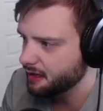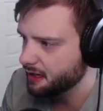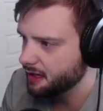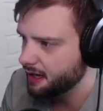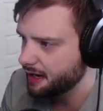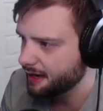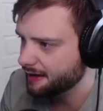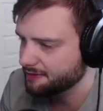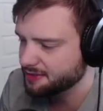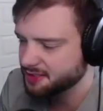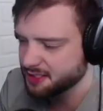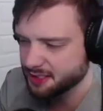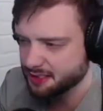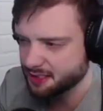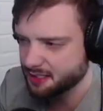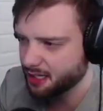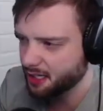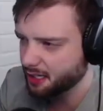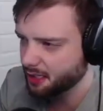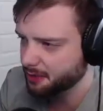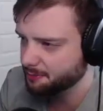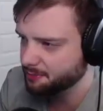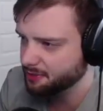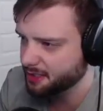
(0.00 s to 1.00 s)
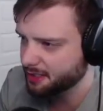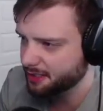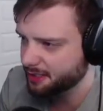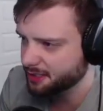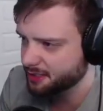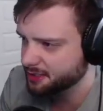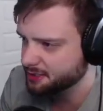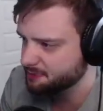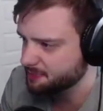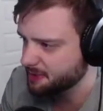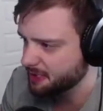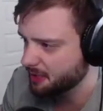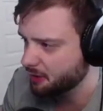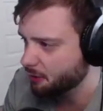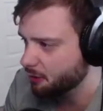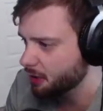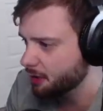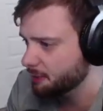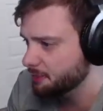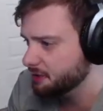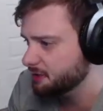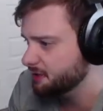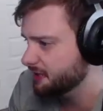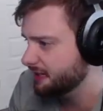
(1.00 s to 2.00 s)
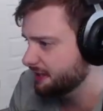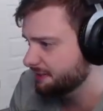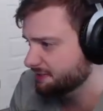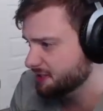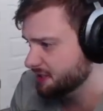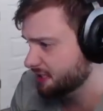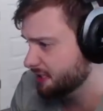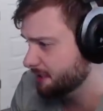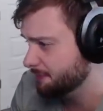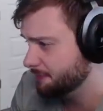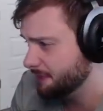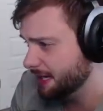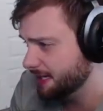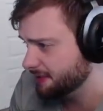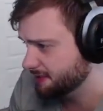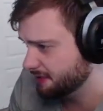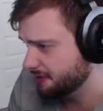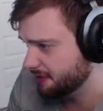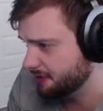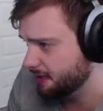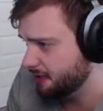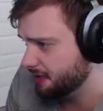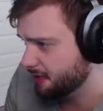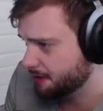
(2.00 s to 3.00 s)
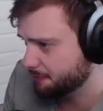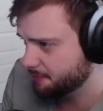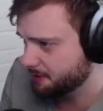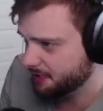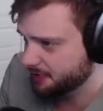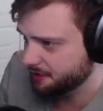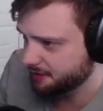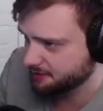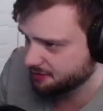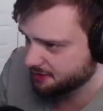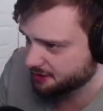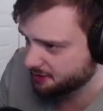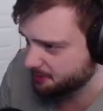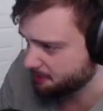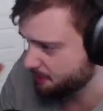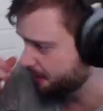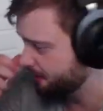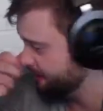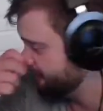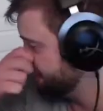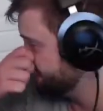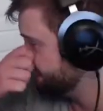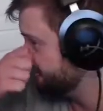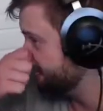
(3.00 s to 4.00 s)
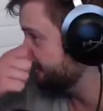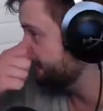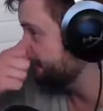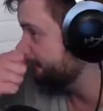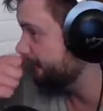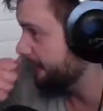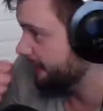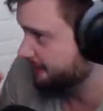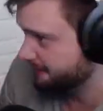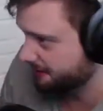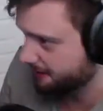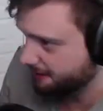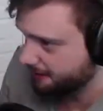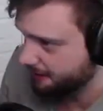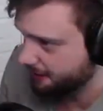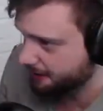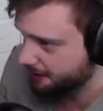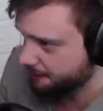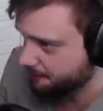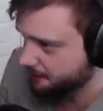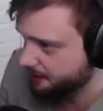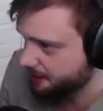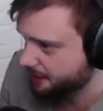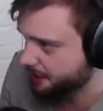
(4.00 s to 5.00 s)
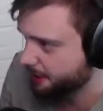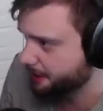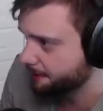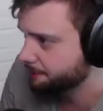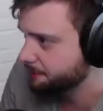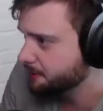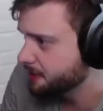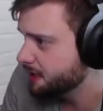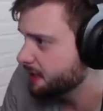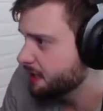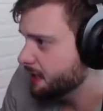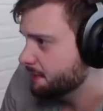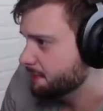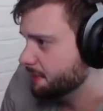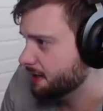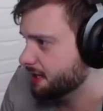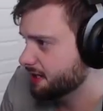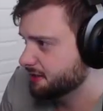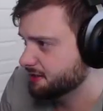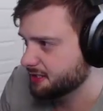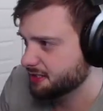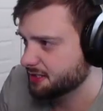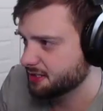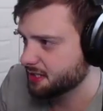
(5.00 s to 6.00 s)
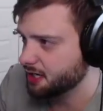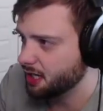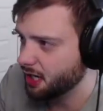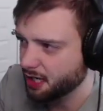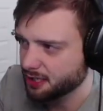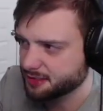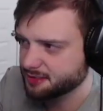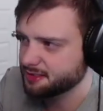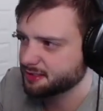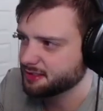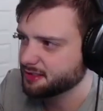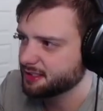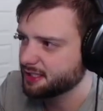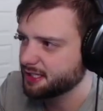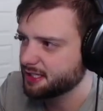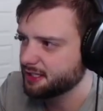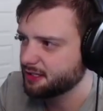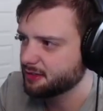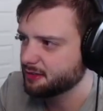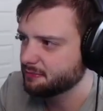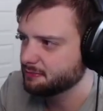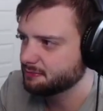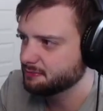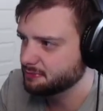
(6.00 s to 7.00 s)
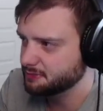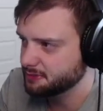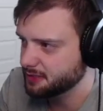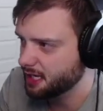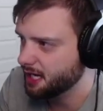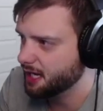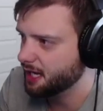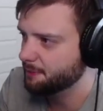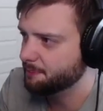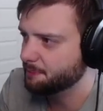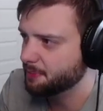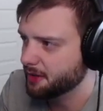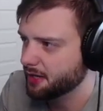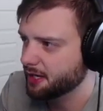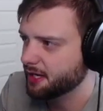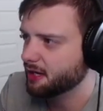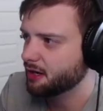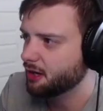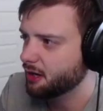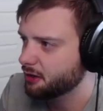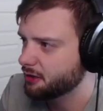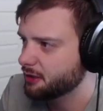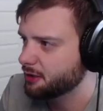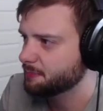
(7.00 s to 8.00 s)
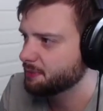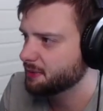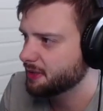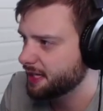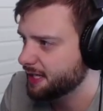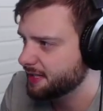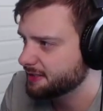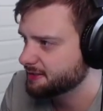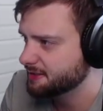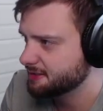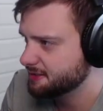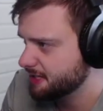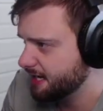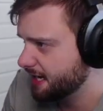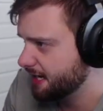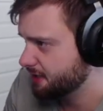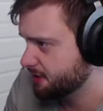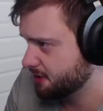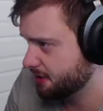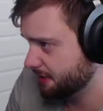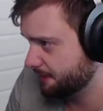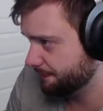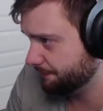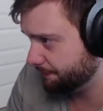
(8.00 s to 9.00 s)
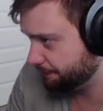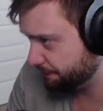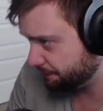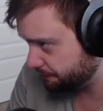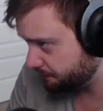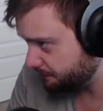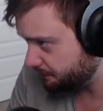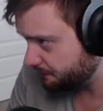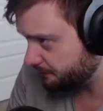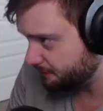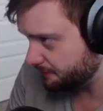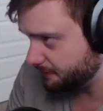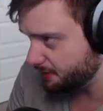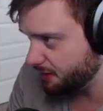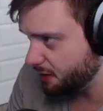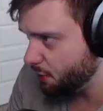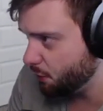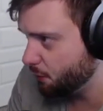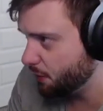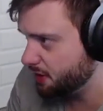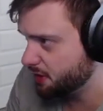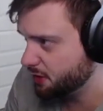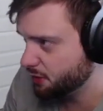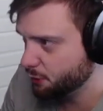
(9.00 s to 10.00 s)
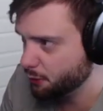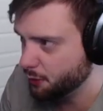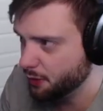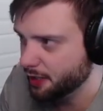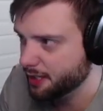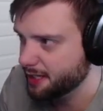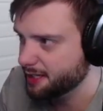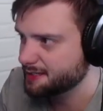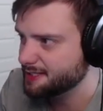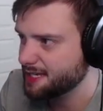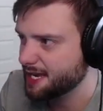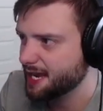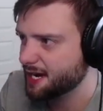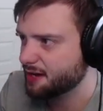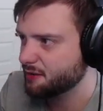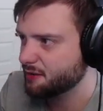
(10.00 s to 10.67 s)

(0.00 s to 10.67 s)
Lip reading: I I've seen Kaga players be horrible, and I've seen amazing Kaga players. This one is an amazing Kaga player because they're constantly not putting all their planes in danger. We do one attack